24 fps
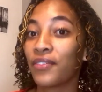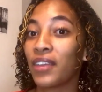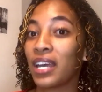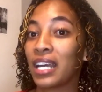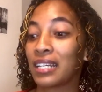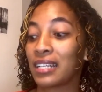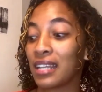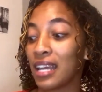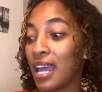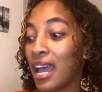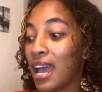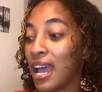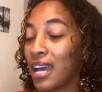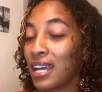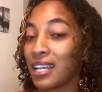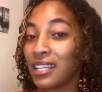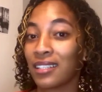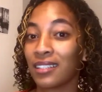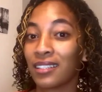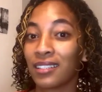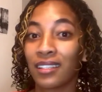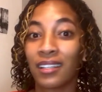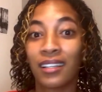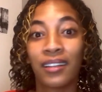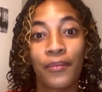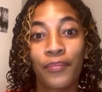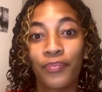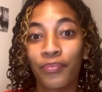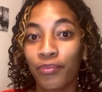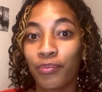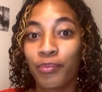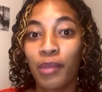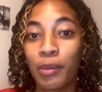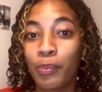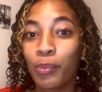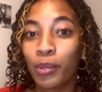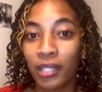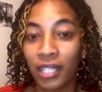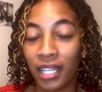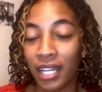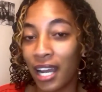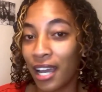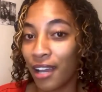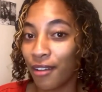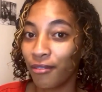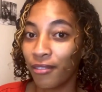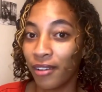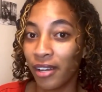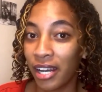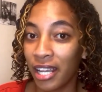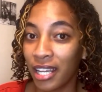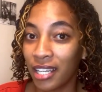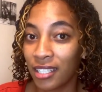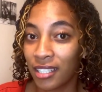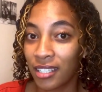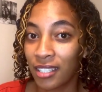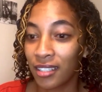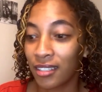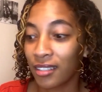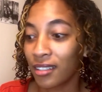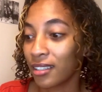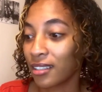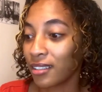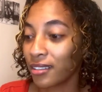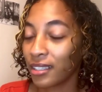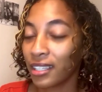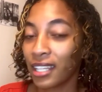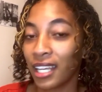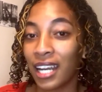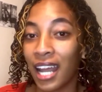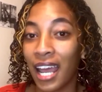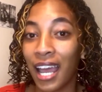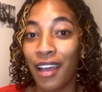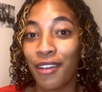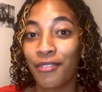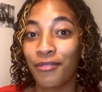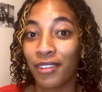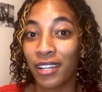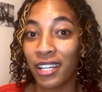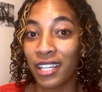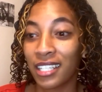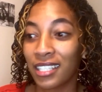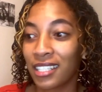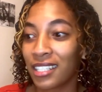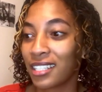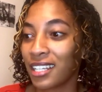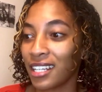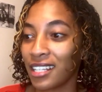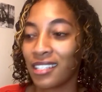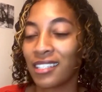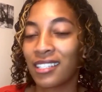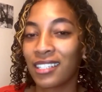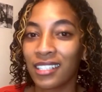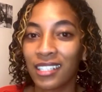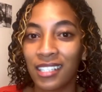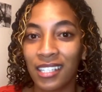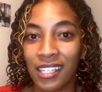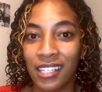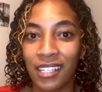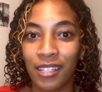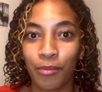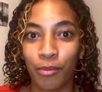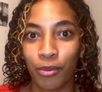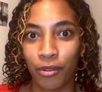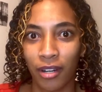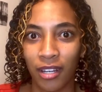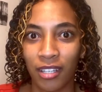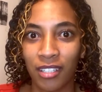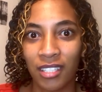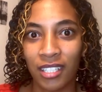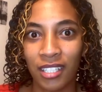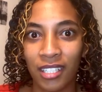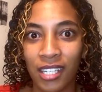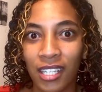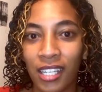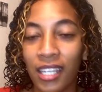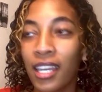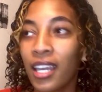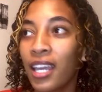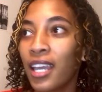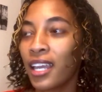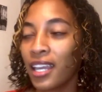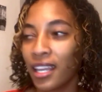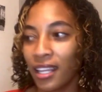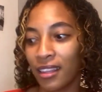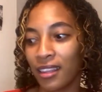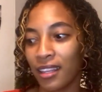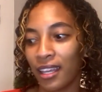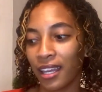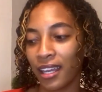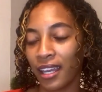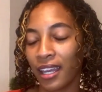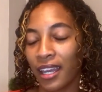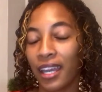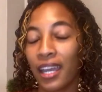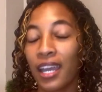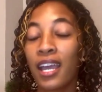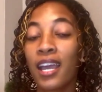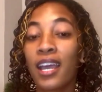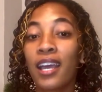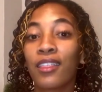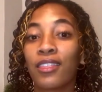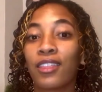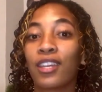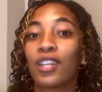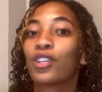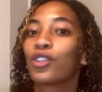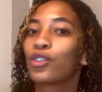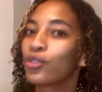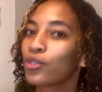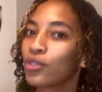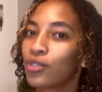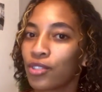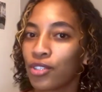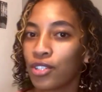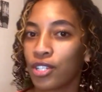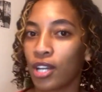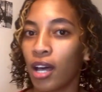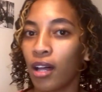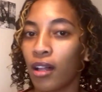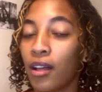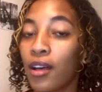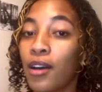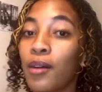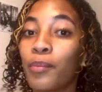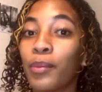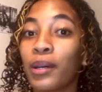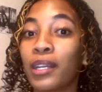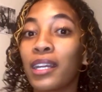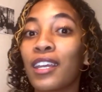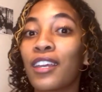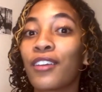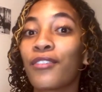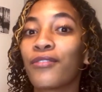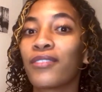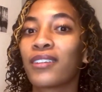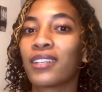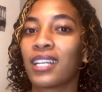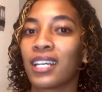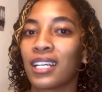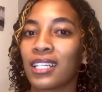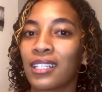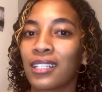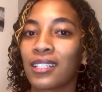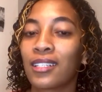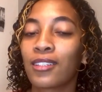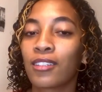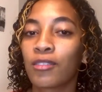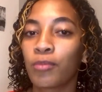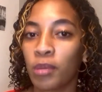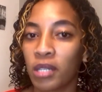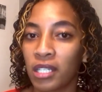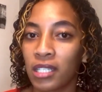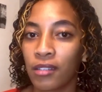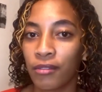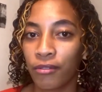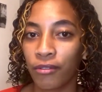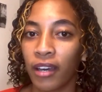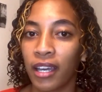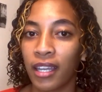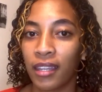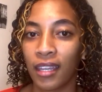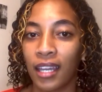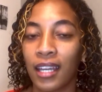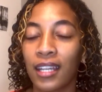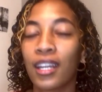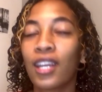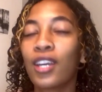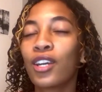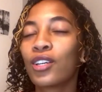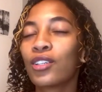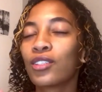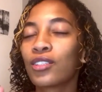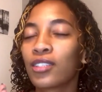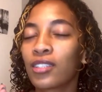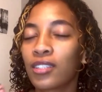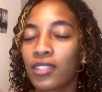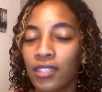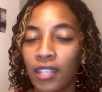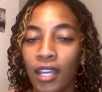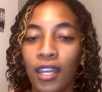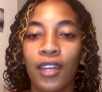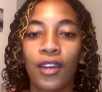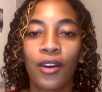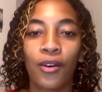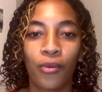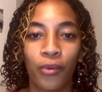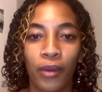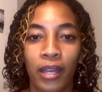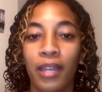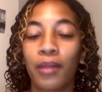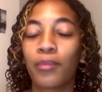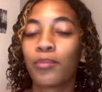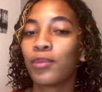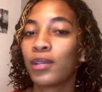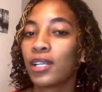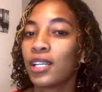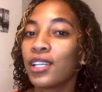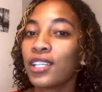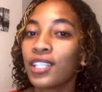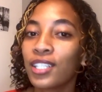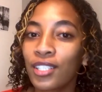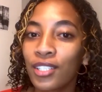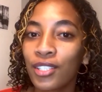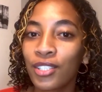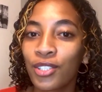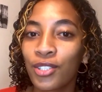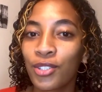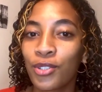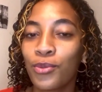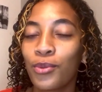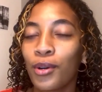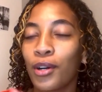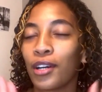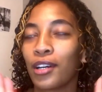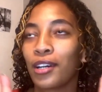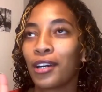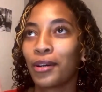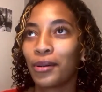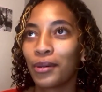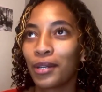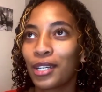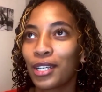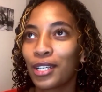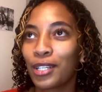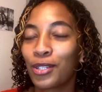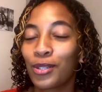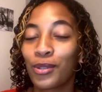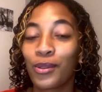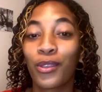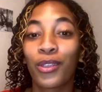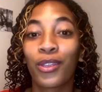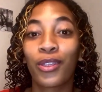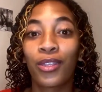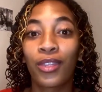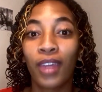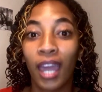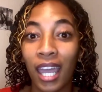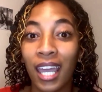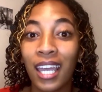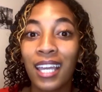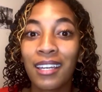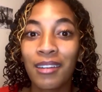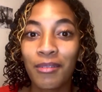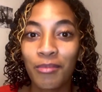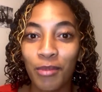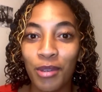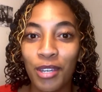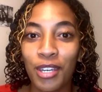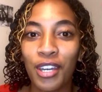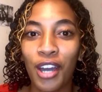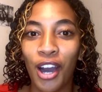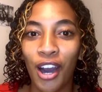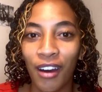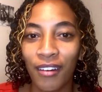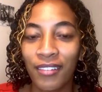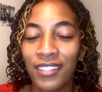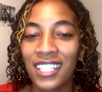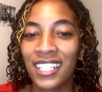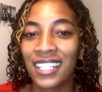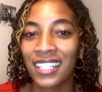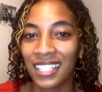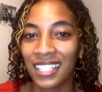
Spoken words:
that has people that have less density and porosity in their hair, then use gel. But if it doesn't specify that, stay away, please. You are going to thank me after